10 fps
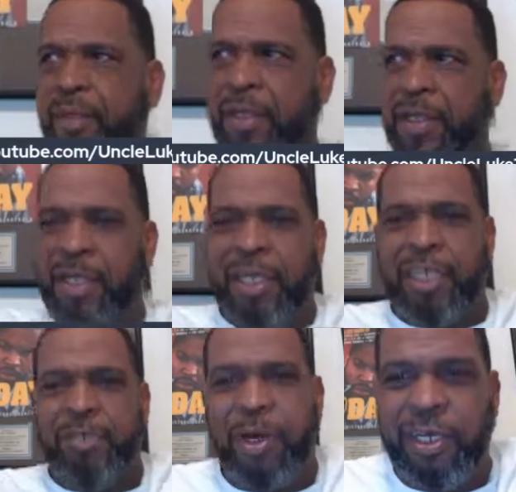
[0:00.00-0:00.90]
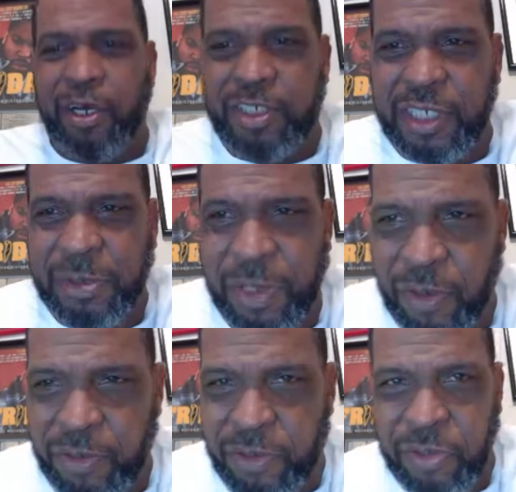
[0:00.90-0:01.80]
That's why y'all see me on
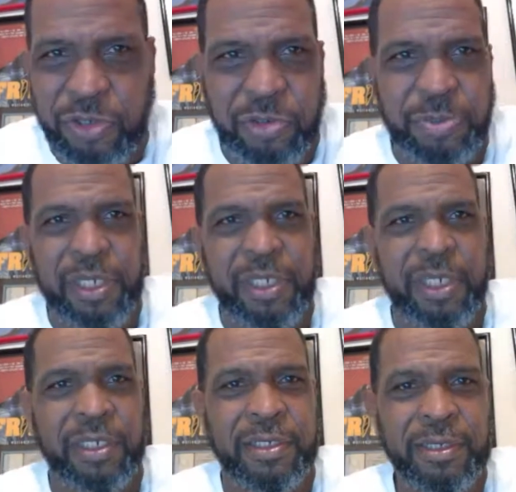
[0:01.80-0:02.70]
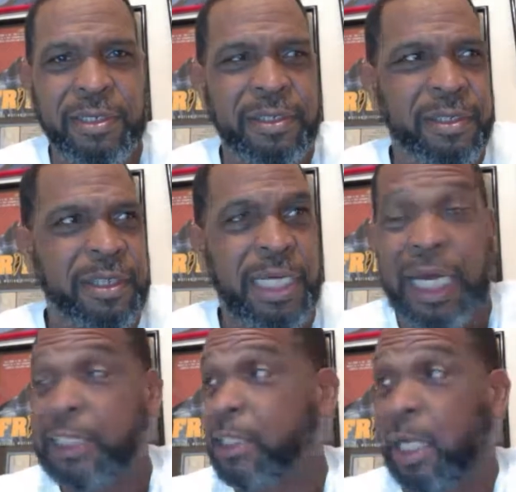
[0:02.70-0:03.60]
social media.
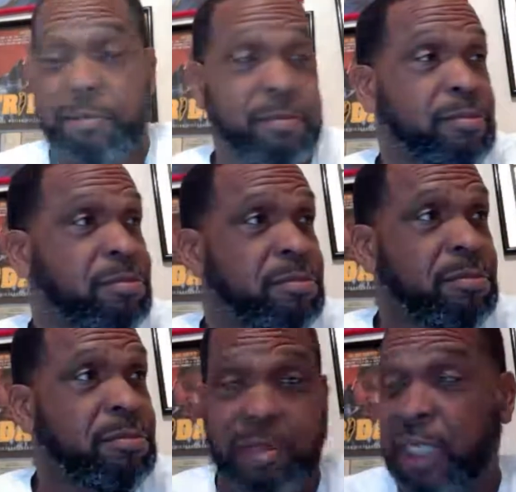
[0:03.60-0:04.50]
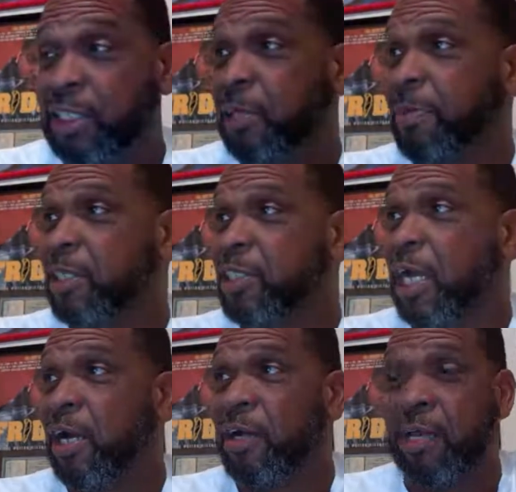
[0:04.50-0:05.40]
I take my
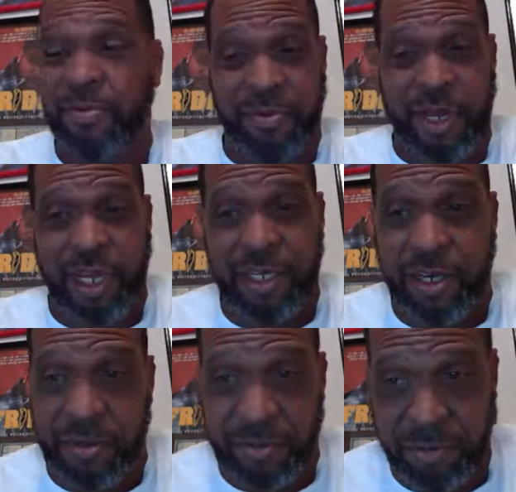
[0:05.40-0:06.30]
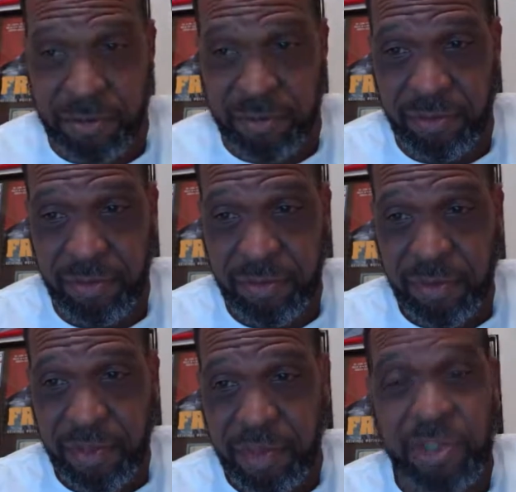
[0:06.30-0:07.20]
child everywhere I go.
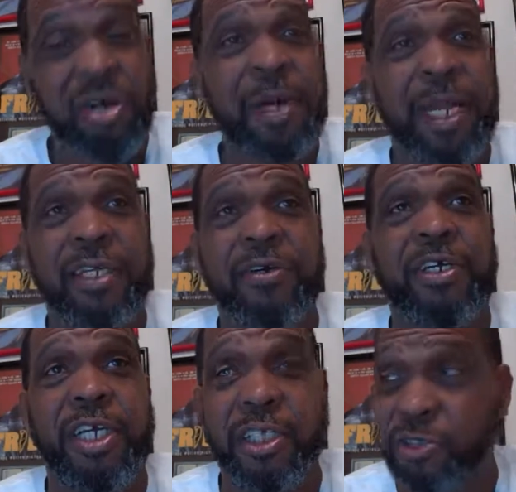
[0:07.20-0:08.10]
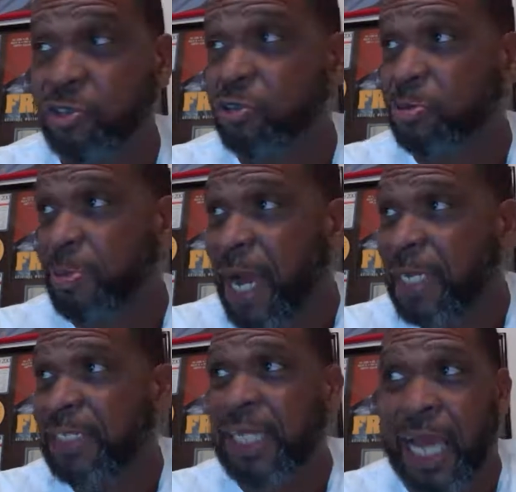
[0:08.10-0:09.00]
There's nobody going to introduce my
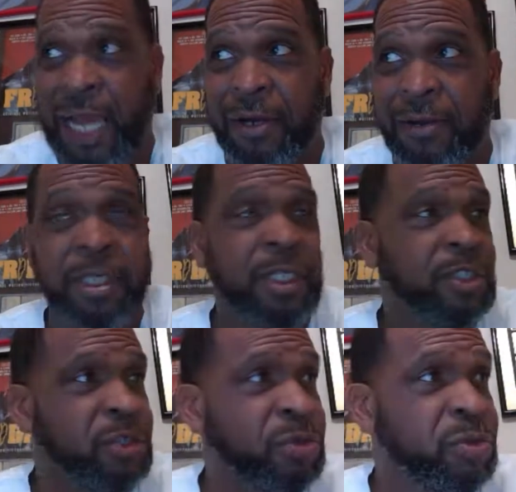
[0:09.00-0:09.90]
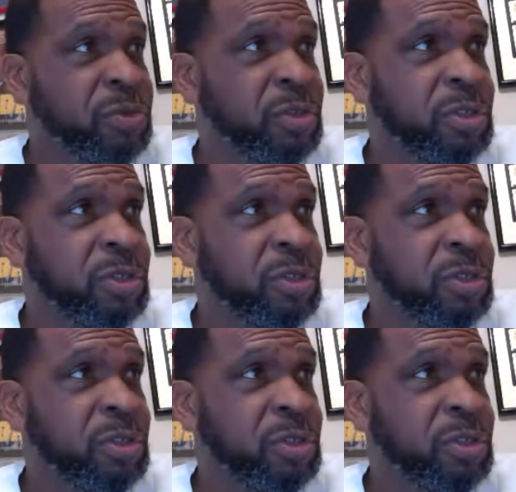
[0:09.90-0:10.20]
child to